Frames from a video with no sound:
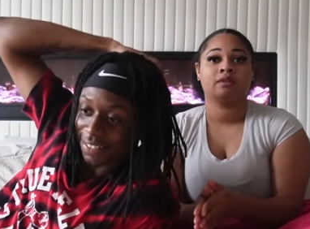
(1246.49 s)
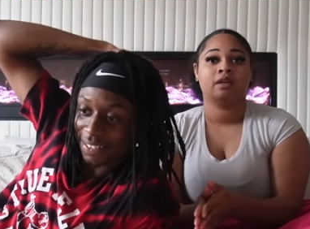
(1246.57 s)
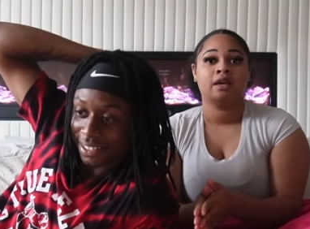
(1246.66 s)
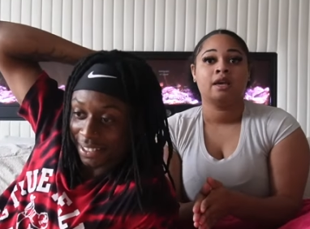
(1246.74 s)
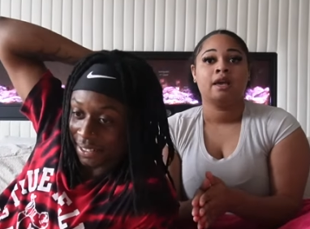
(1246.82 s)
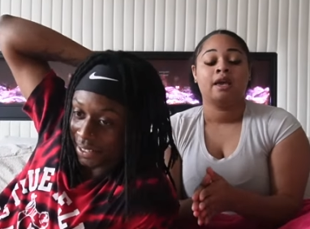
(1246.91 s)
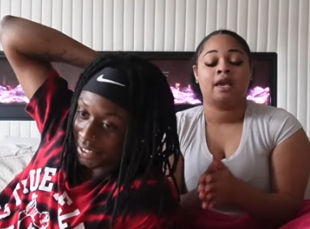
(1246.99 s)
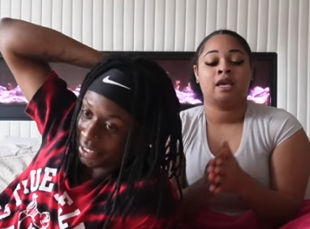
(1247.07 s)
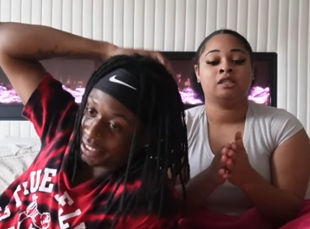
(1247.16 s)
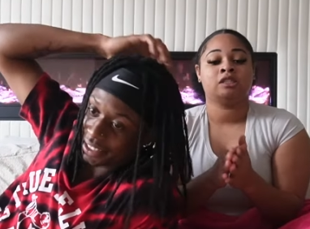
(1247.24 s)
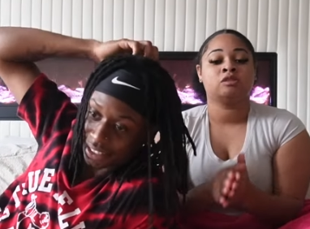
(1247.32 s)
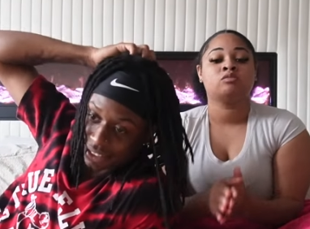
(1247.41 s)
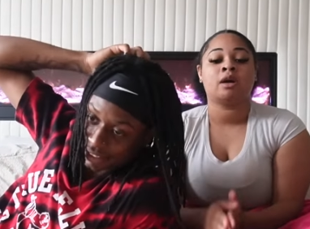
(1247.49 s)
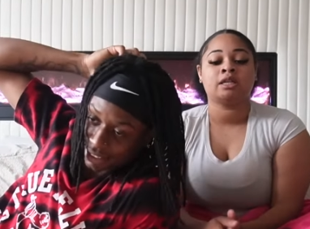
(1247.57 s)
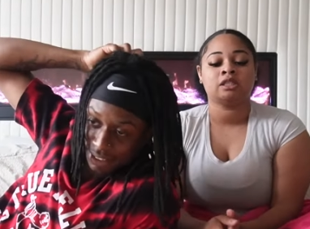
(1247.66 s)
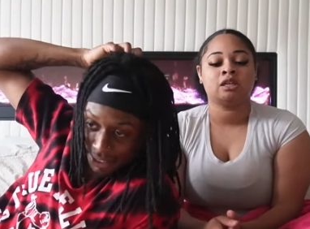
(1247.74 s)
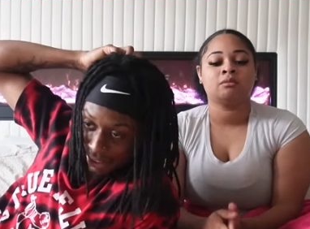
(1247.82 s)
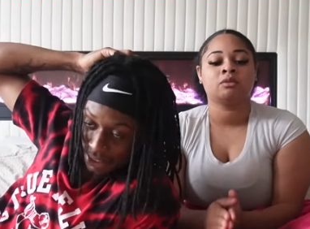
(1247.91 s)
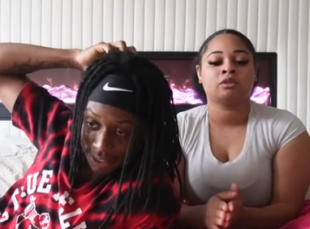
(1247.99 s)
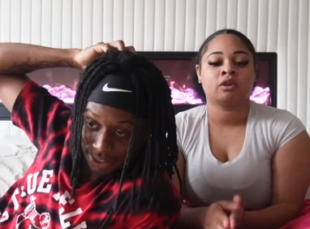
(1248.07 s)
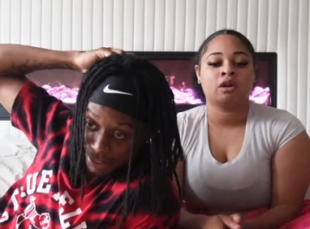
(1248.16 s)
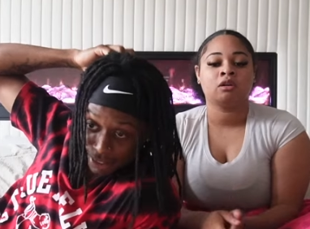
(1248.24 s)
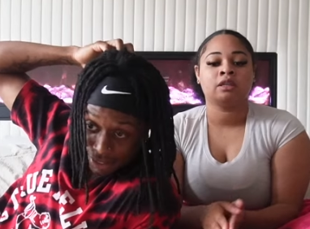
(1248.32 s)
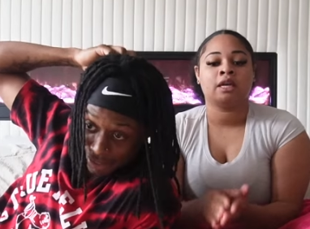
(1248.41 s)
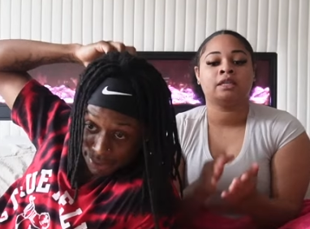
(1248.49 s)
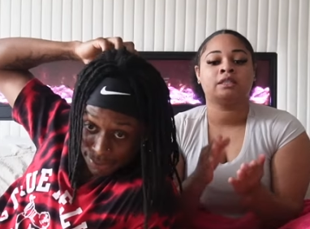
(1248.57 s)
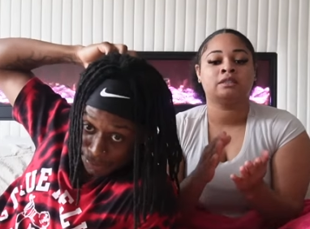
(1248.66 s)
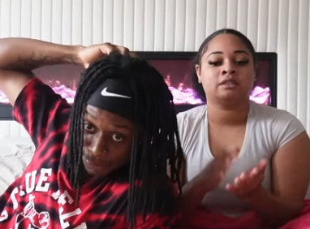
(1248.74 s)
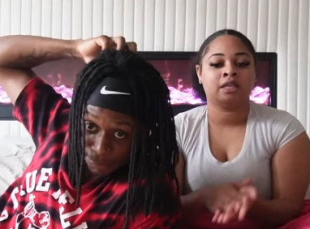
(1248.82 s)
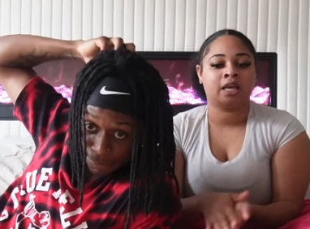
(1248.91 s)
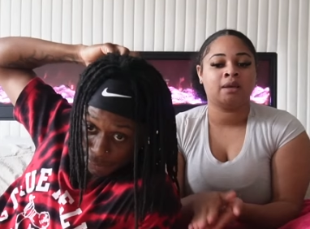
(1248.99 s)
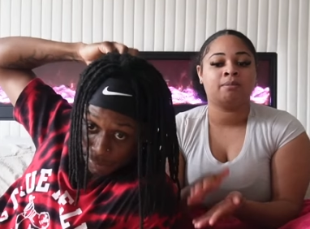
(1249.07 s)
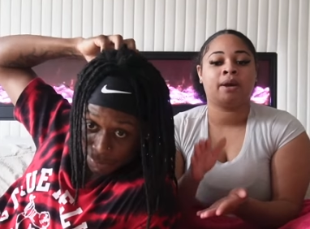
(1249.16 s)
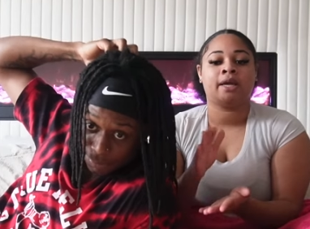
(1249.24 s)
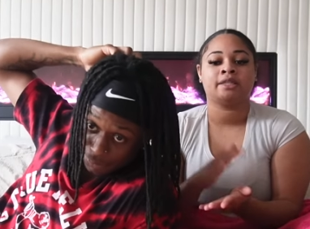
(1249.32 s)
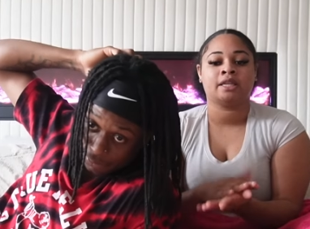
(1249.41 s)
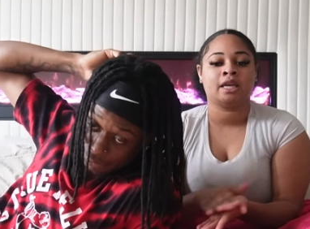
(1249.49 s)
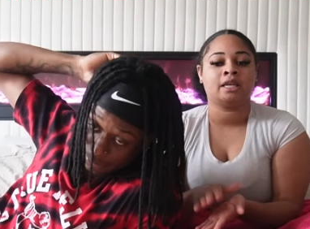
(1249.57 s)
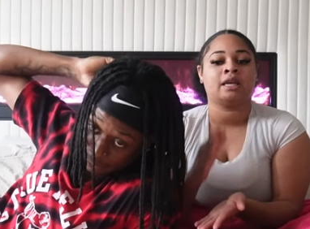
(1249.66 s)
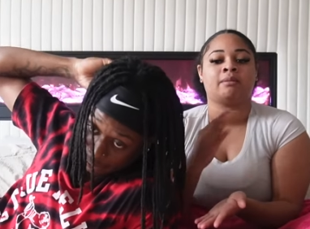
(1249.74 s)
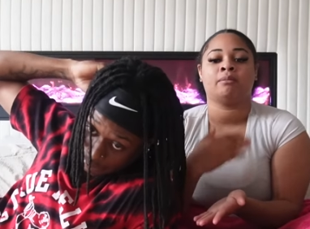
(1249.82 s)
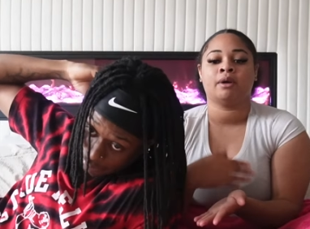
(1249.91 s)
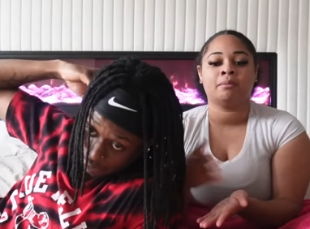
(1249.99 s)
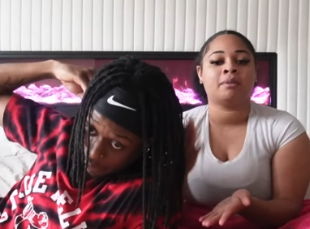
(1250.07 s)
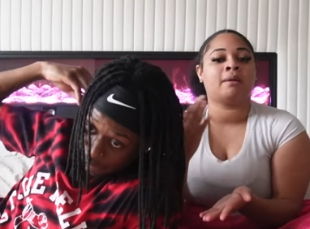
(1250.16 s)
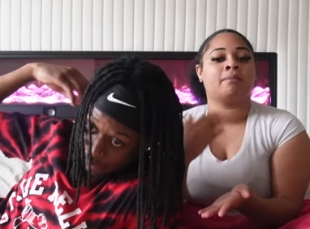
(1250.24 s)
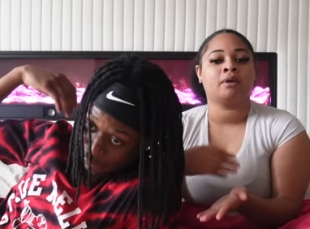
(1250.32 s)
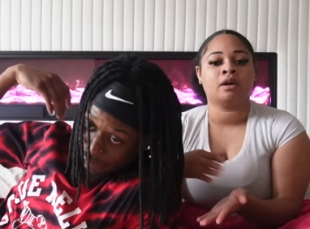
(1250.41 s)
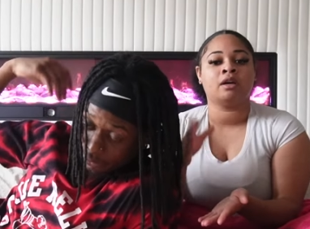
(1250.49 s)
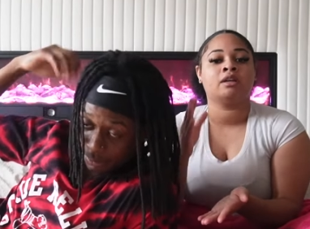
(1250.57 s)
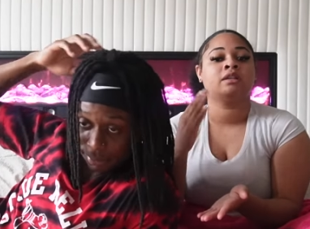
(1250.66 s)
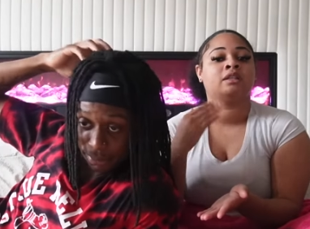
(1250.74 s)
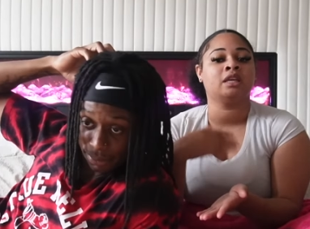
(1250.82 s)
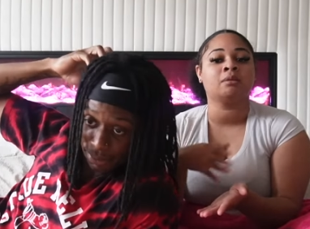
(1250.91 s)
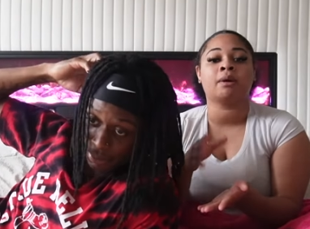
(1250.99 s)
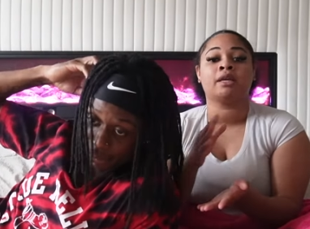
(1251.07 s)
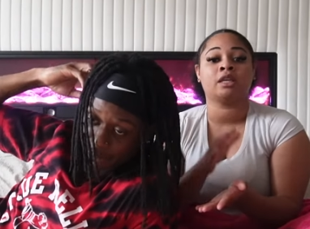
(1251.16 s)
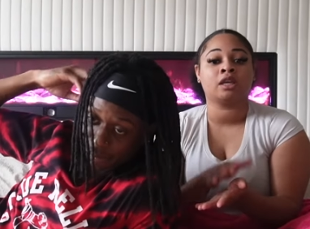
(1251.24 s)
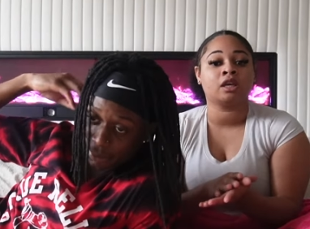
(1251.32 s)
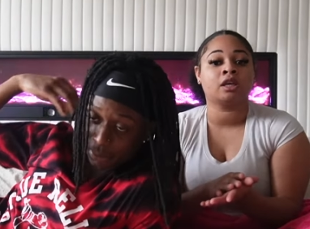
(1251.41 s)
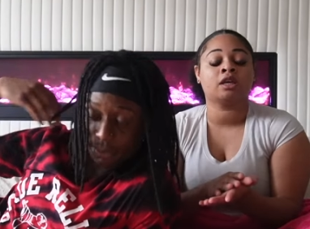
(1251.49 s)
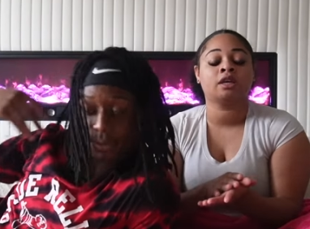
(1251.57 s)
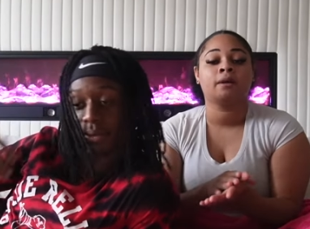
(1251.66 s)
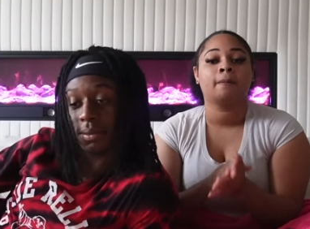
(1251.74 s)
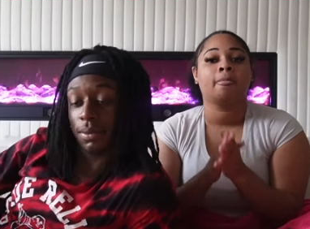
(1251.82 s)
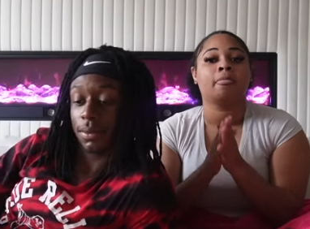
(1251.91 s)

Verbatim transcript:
Speaker 1: Sure. And just watching him grow like day by day, like month by month, year by year,